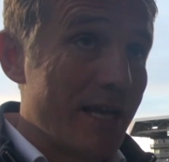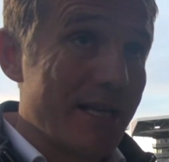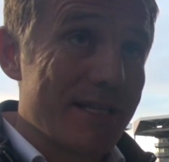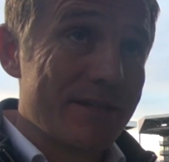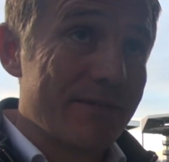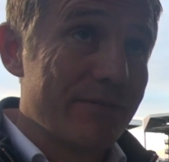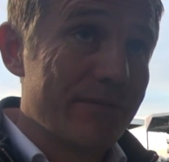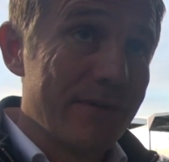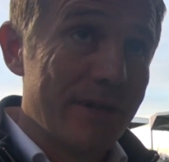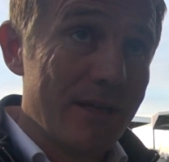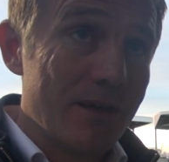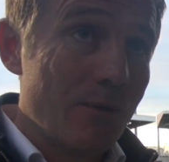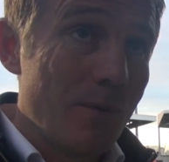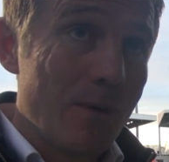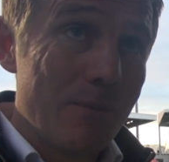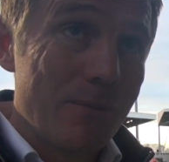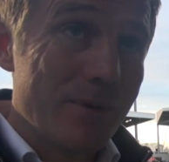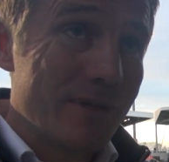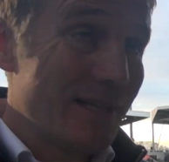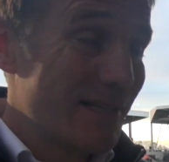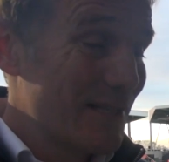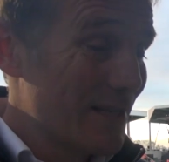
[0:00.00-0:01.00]
Aston Villa,
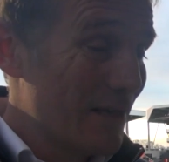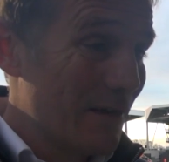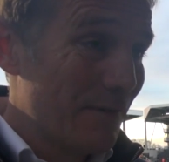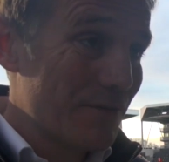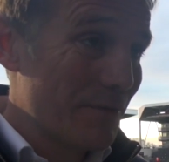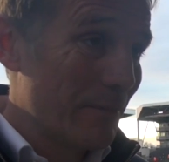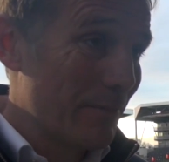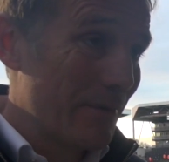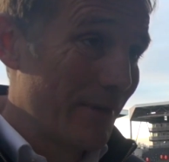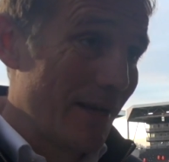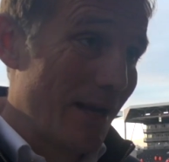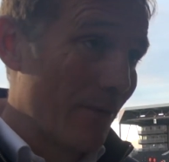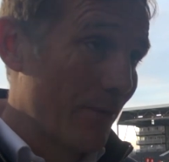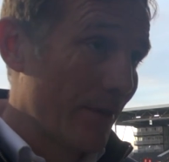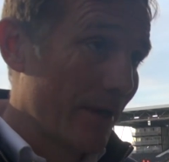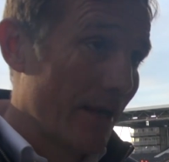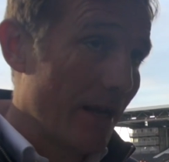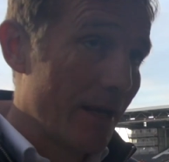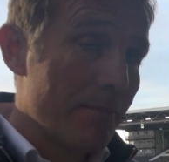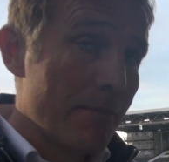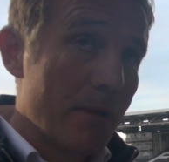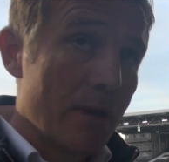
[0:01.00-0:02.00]
when we deserved something
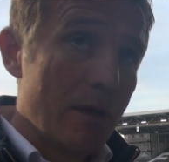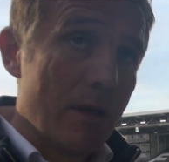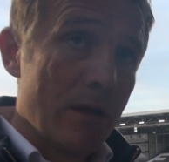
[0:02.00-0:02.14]
out of the game.